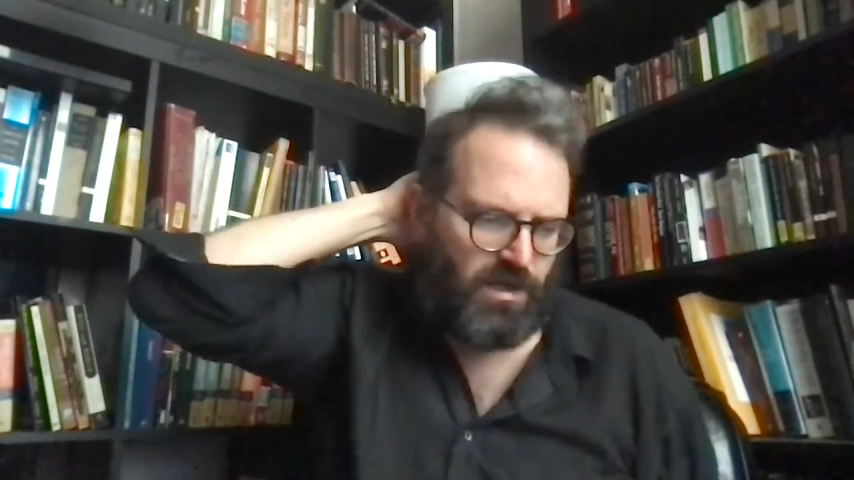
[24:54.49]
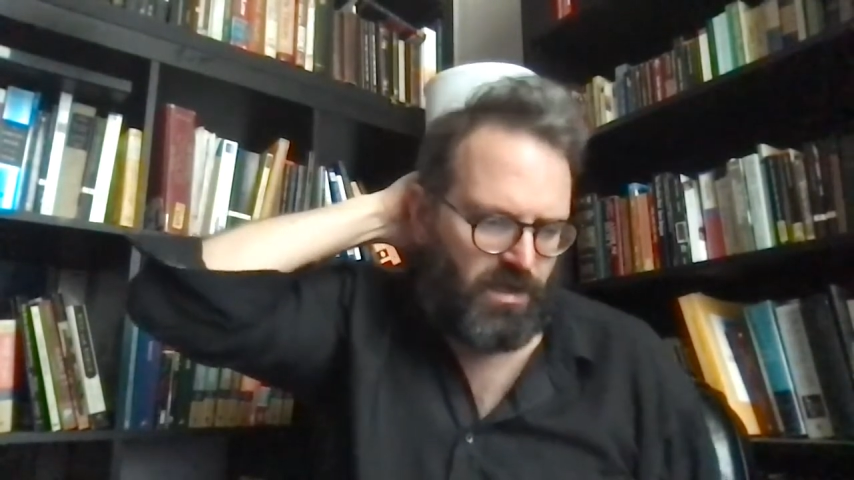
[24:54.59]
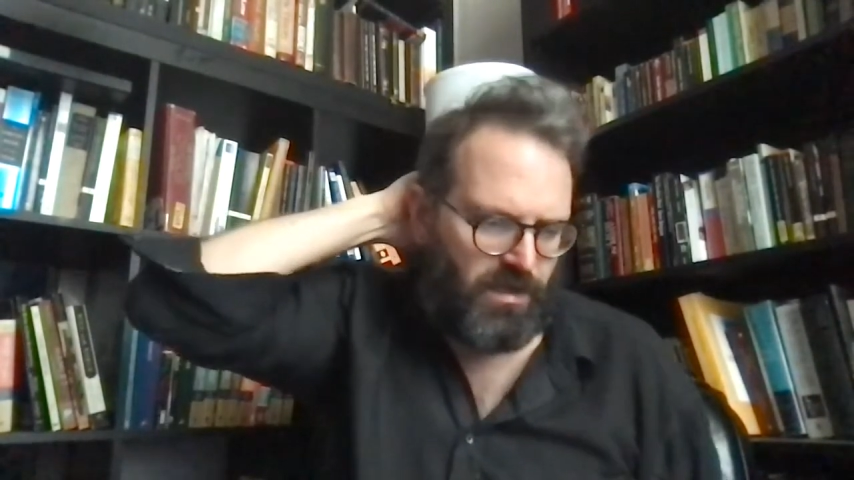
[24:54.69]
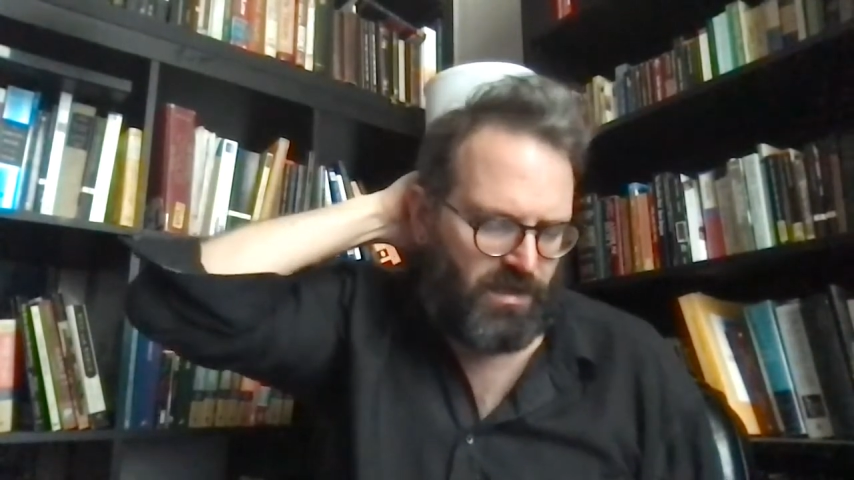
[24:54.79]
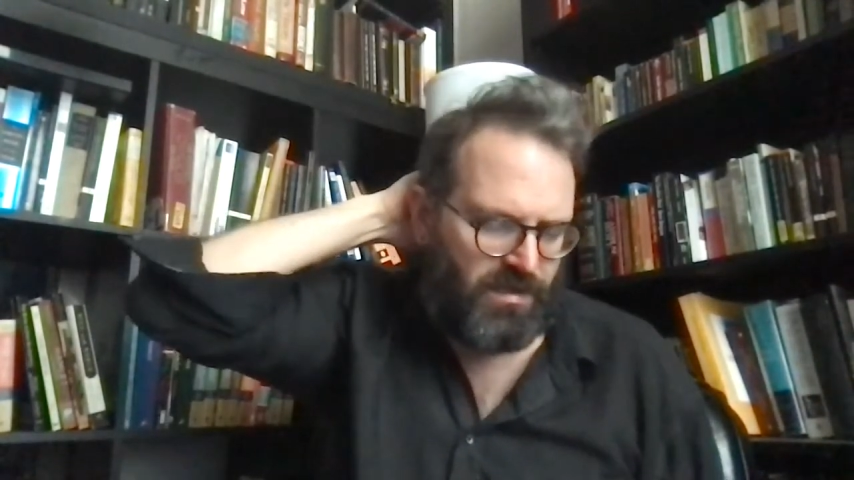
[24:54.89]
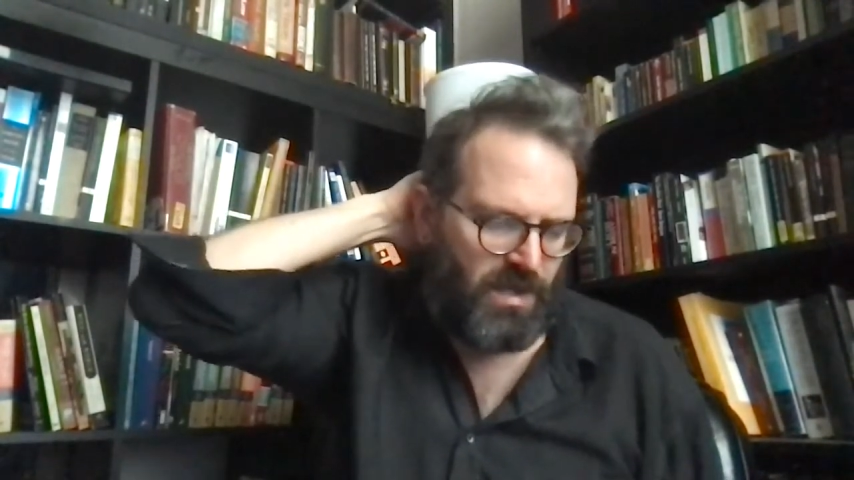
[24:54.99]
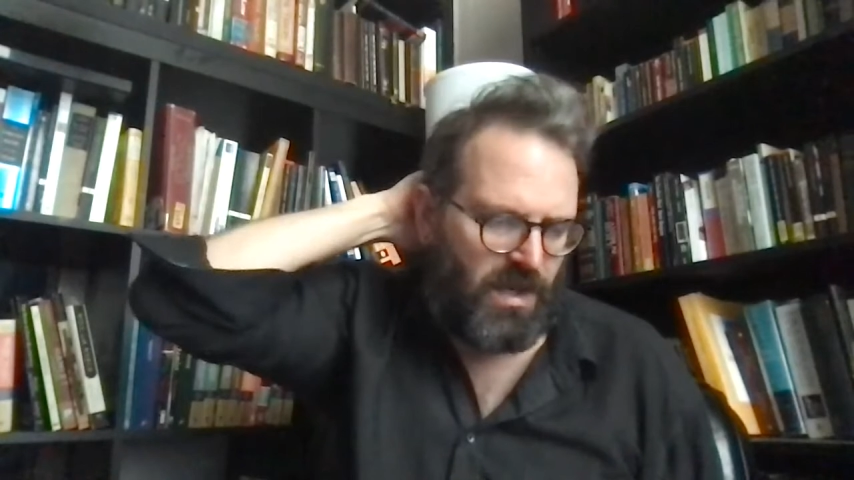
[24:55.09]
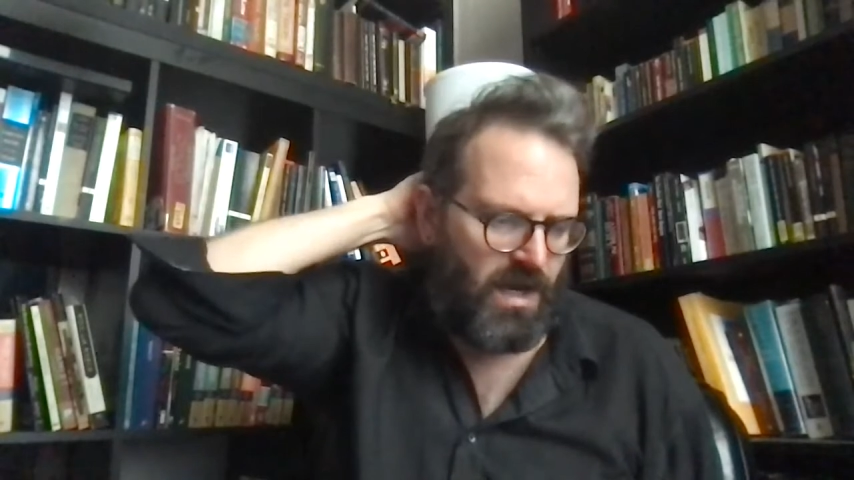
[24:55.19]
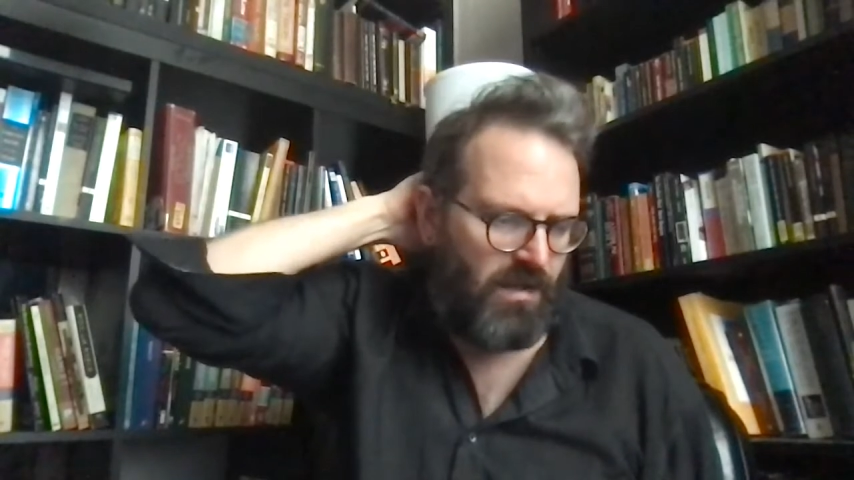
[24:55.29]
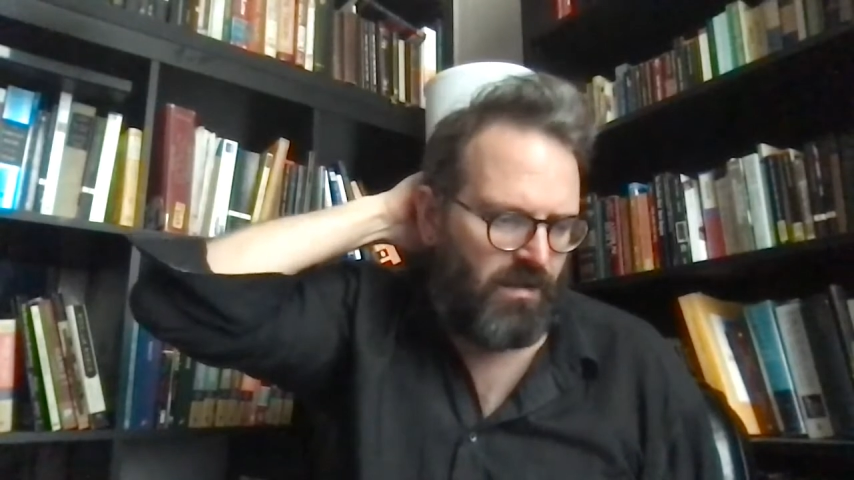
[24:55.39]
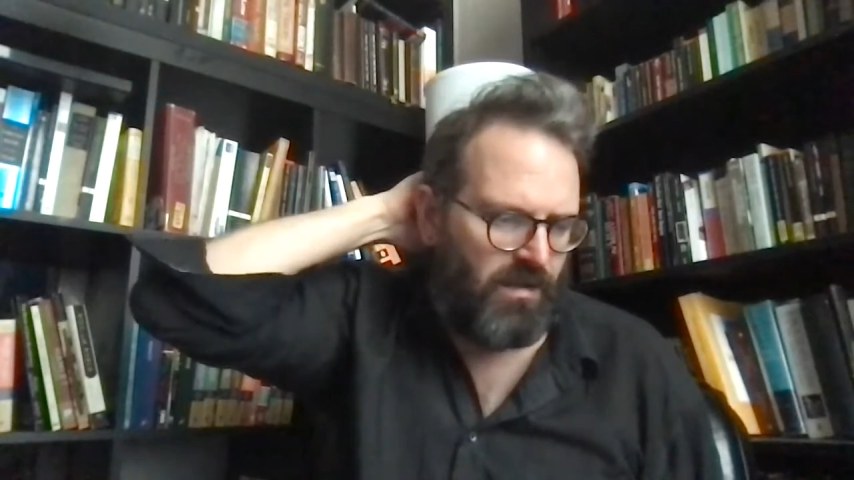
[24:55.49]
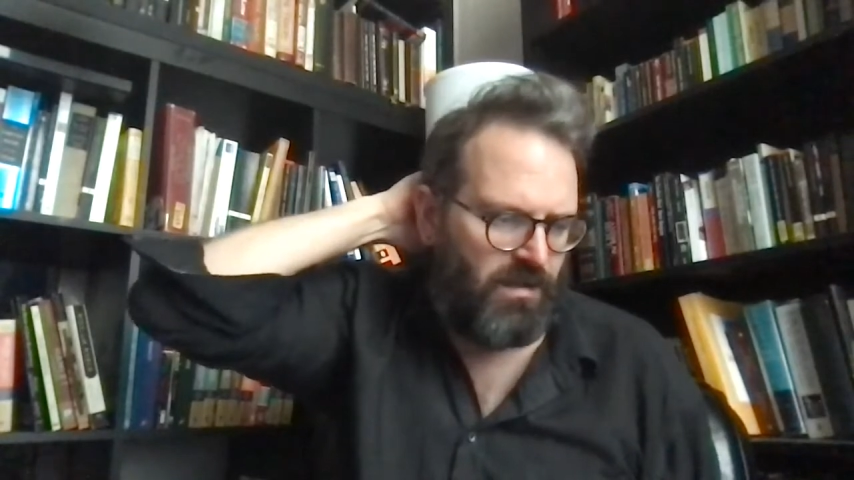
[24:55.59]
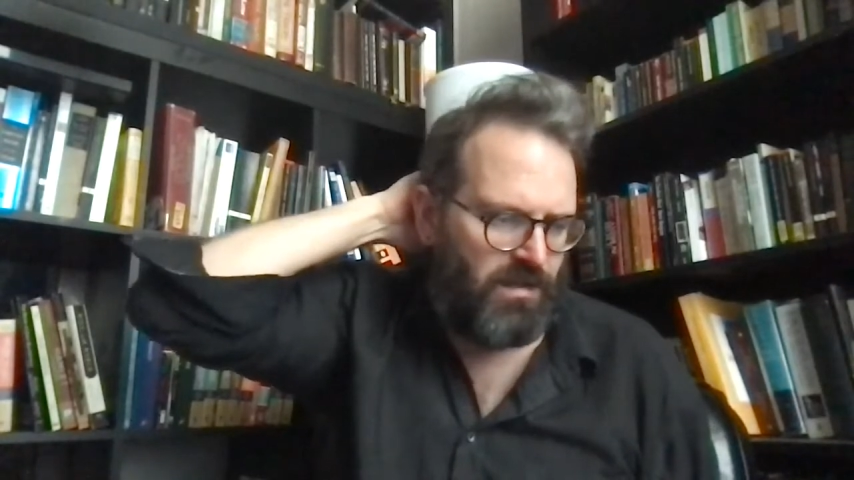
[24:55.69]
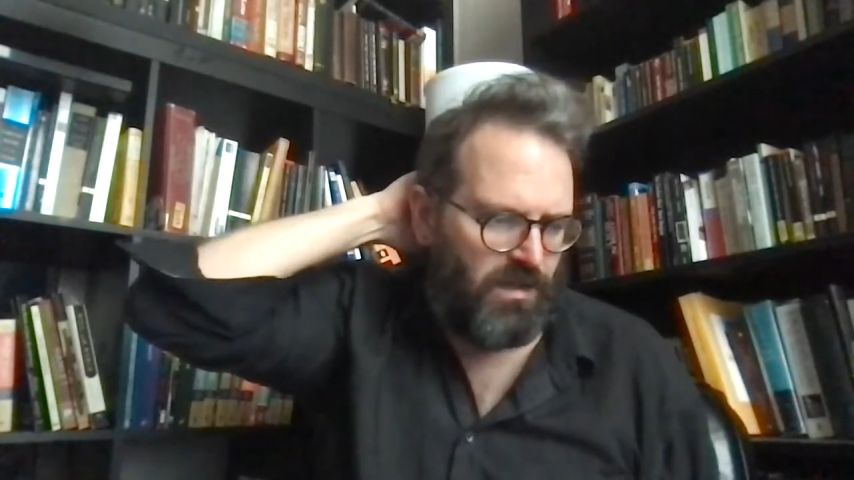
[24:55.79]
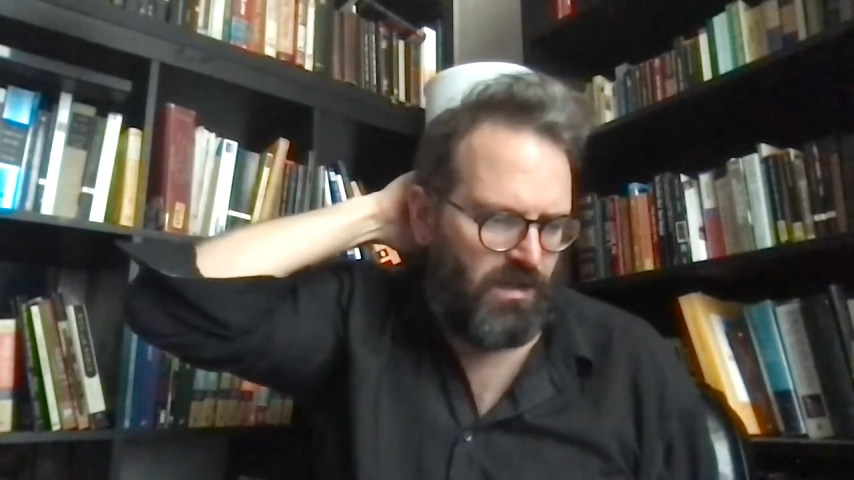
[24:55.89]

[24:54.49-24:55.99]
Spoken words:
on this island